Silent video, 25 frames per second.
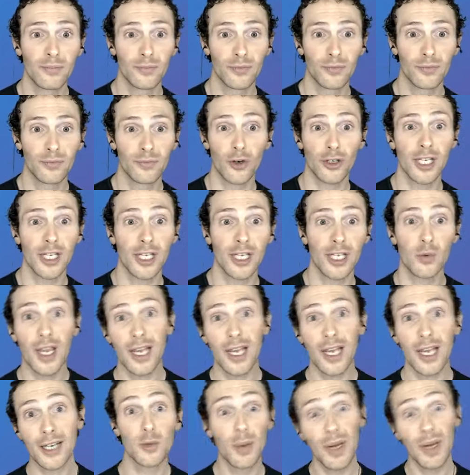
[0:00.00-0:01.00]
knowing that
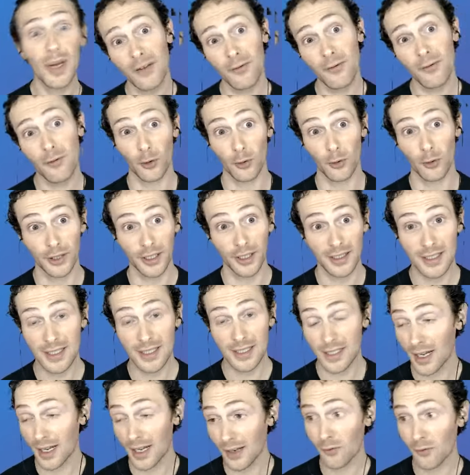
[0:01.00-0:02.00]
we had to pay for all that
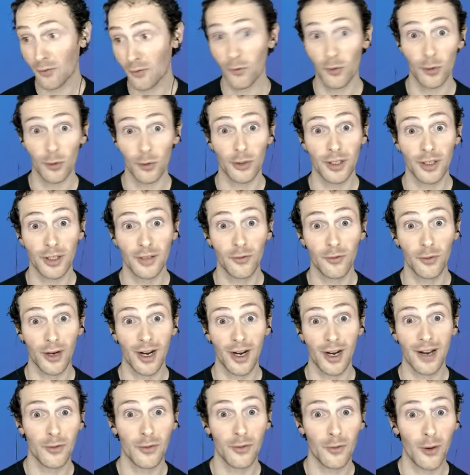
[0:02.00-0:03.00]
stuff for
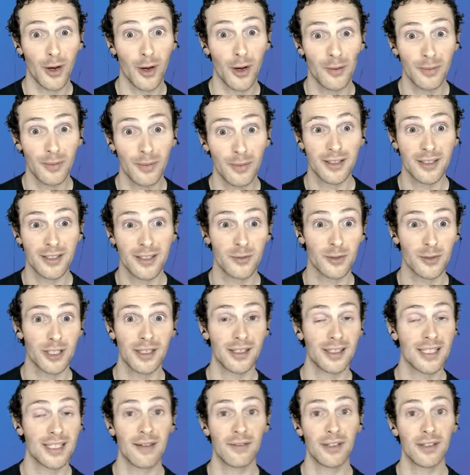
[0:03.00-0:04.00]
everyone because we
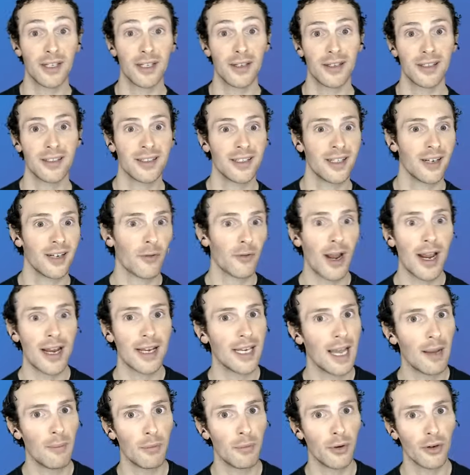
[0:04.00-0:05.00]
didn't have the
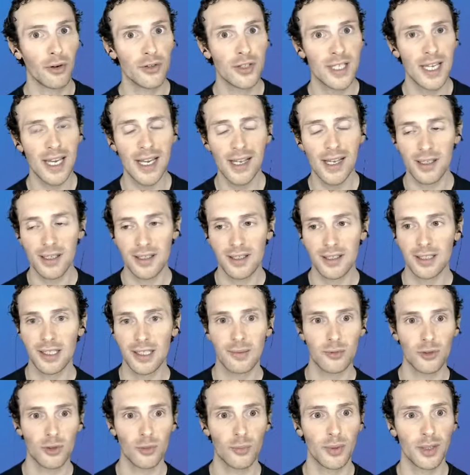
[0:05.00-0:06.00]
right number of sales in
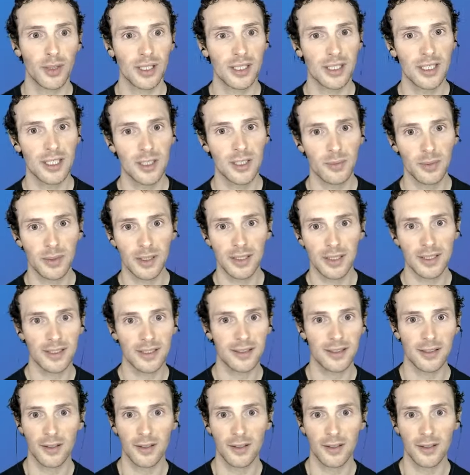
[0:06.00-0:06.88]
terms of participants. So